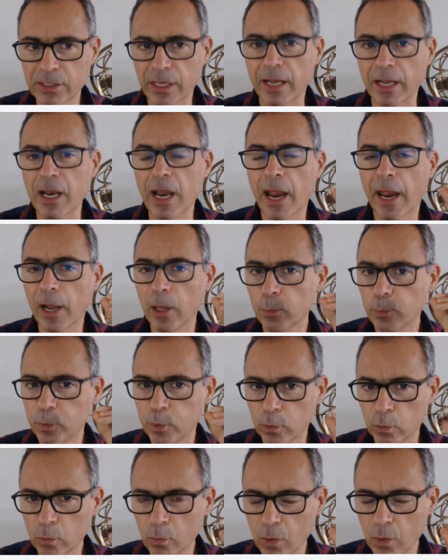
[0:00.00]
and help
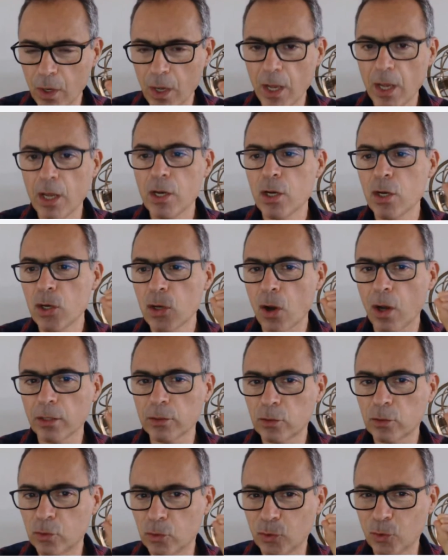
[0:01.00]
you
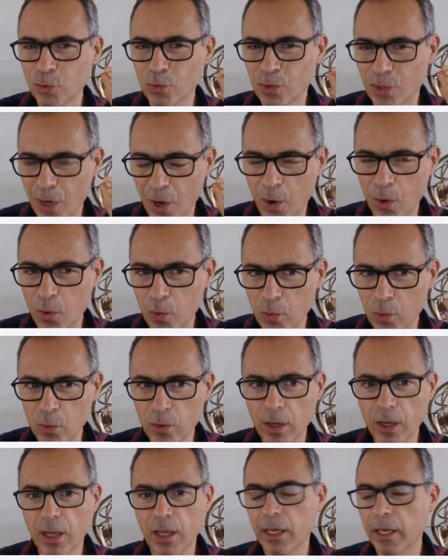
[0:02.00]
not to go
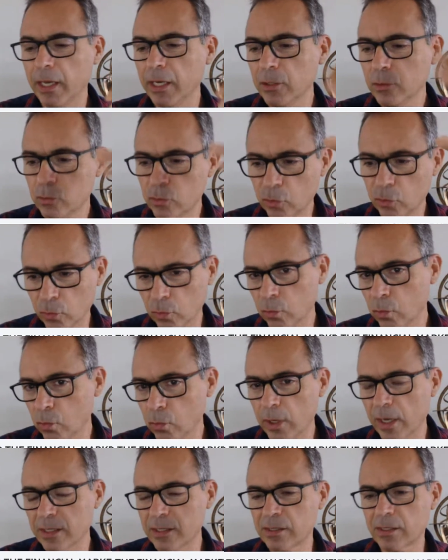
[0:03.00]
into
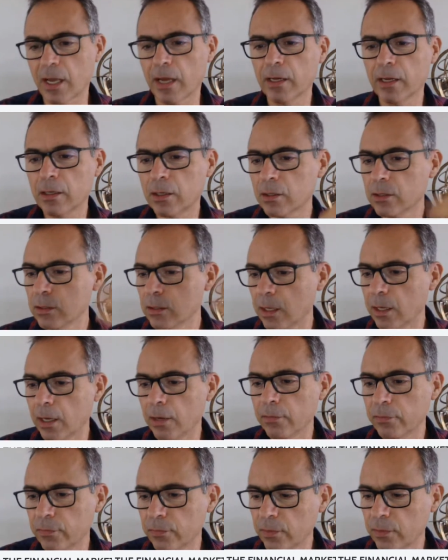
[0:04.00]
a cycle
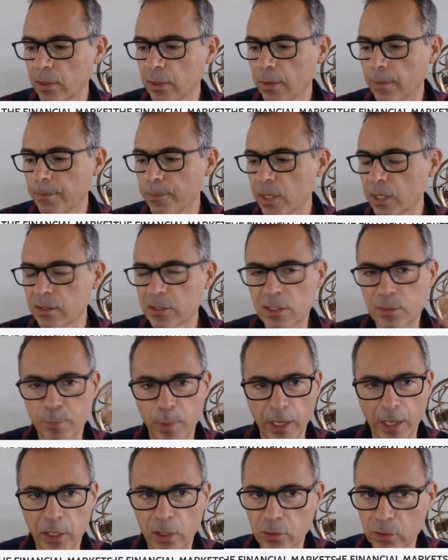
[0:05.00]
of
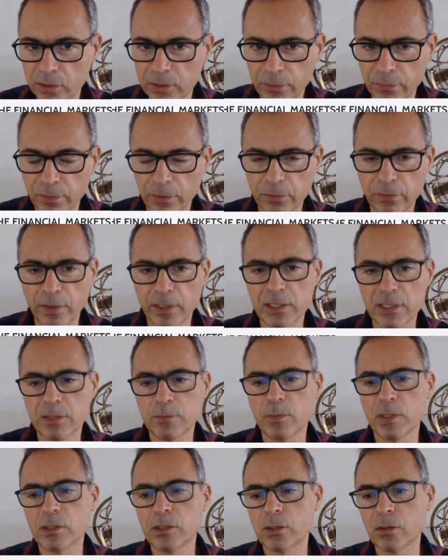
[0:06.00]
speculative
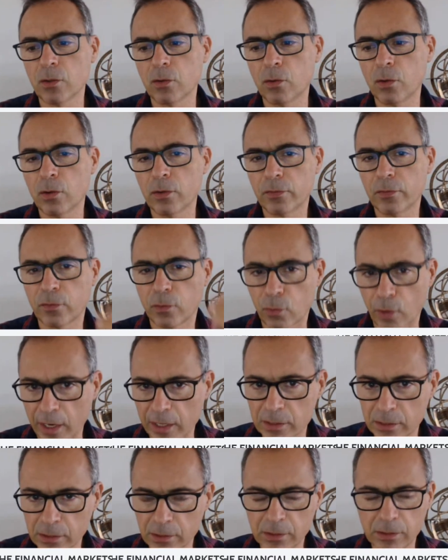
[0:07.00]
investments or
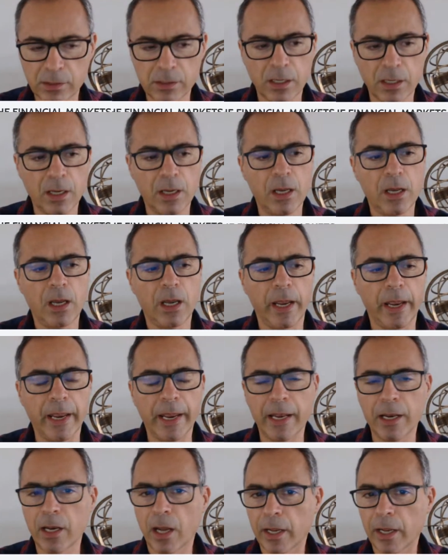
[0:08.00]
crisis,
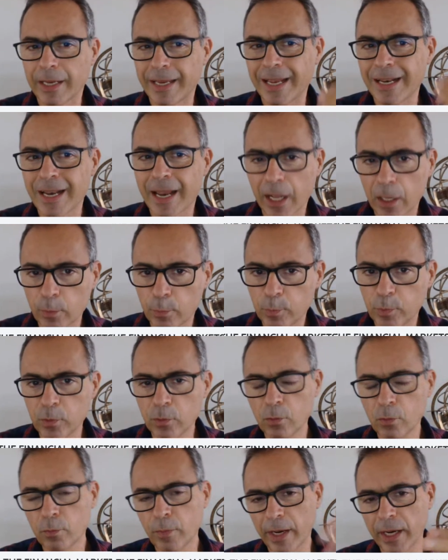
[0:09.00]
and can help you
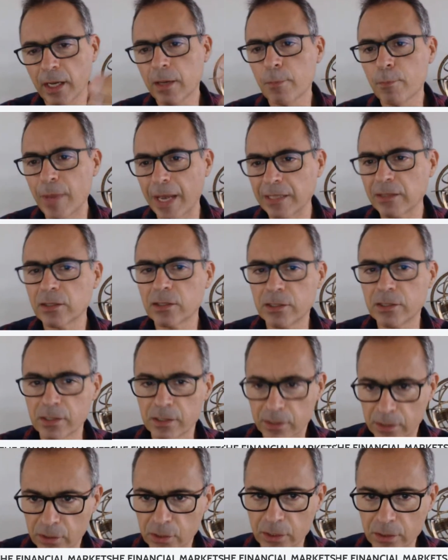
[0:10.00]
make better
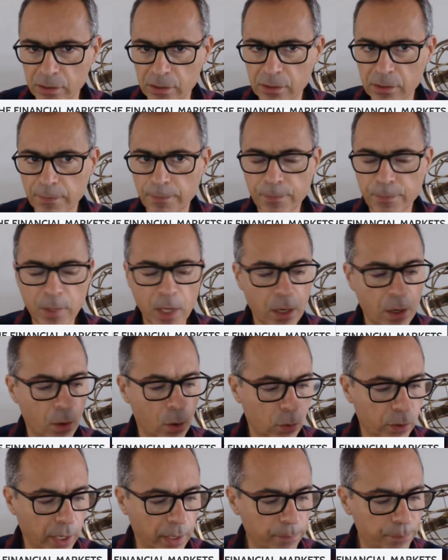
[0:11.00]
decisions.
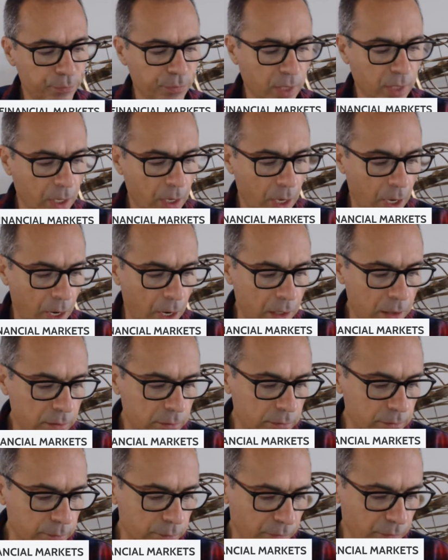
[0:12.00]
Okay,
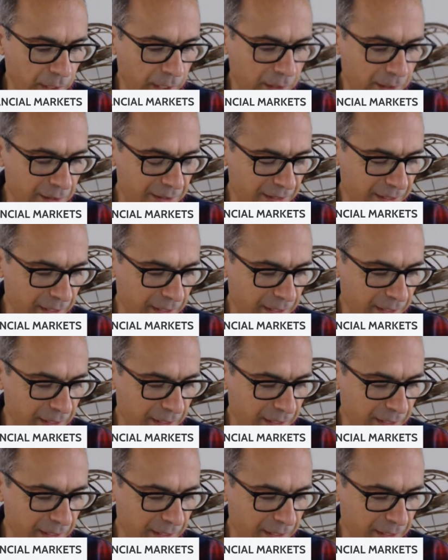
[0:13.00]
I'll make